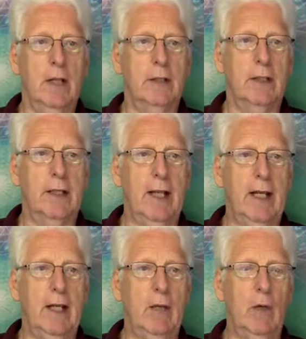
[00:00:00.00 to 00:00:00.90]

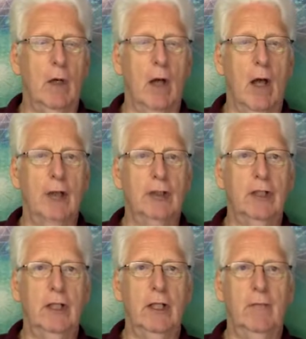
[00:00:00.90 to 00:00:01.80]
today we're
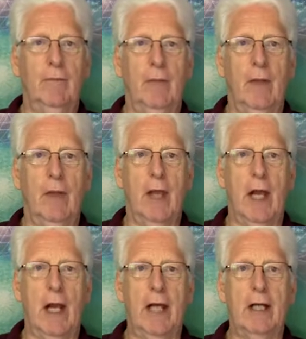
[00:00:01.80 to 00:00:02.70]
launching the
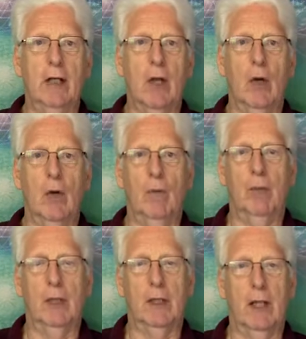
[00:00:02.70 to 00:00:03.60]
Letting Go
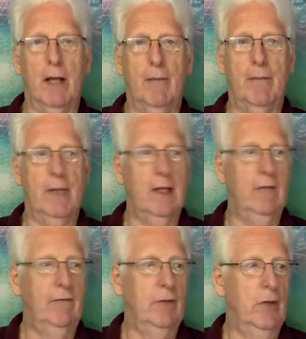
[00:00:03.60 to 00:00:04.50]
book club.
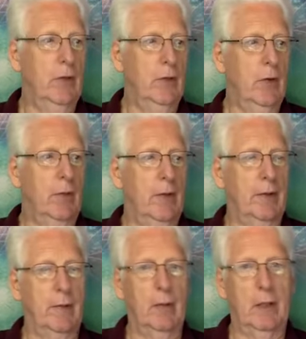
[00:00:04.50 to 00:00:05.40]
If you don't know
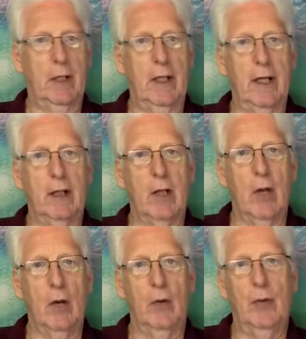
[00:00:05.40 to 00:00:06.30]
about the book Letting
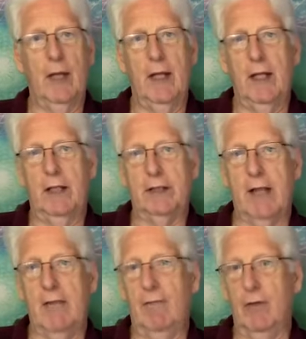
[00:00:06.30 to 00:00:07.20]
Go, then it's
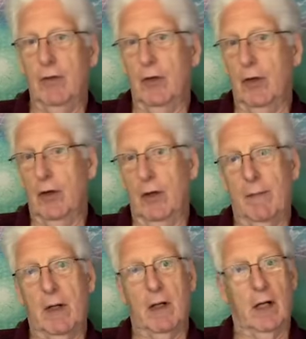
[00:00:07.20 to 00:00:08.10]
time for you to learn
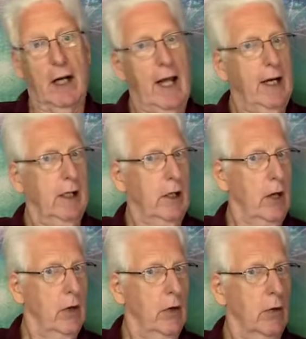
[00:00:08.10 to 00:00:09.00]
about letting
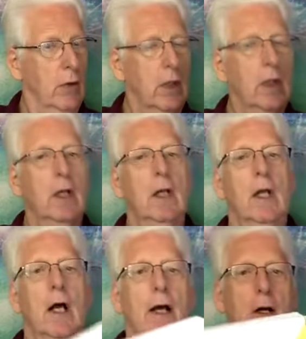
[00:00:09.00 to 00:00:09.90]
go.
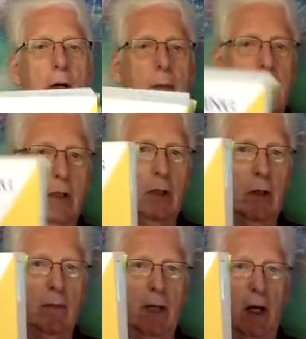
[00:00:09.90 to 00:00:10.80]
I don't know about
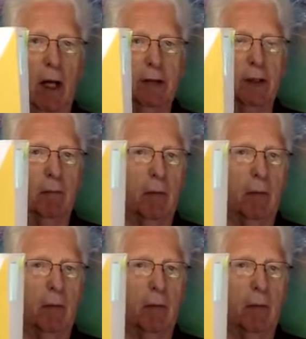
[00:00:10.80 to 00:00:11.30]
you, but lots of